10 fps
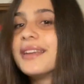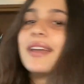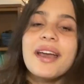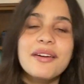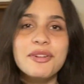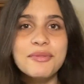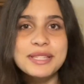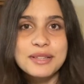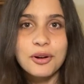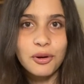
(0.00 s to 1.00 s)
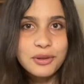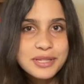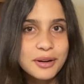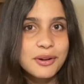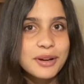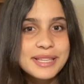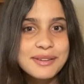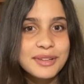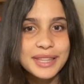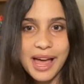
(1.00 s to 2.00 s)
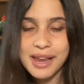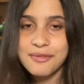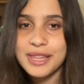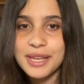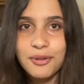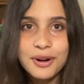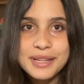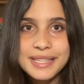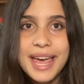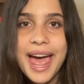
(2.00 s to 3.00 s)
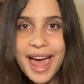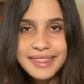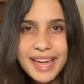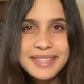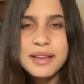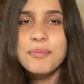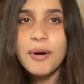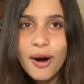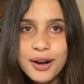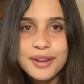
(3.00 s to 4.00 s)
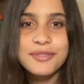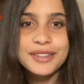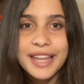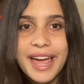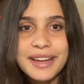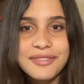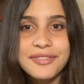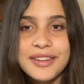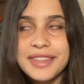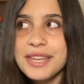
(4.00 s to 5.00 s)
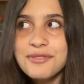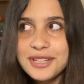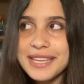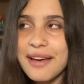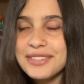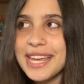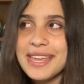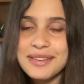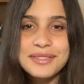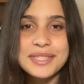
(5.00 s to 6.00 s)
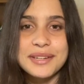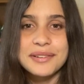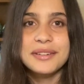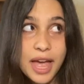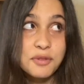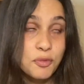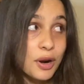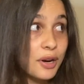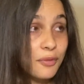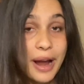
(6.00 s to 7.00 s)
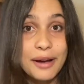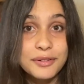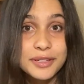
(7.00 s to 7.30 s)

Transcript: Not everyone's goals are going to align with yours, and that's a part of life that you just have to get used to and work around.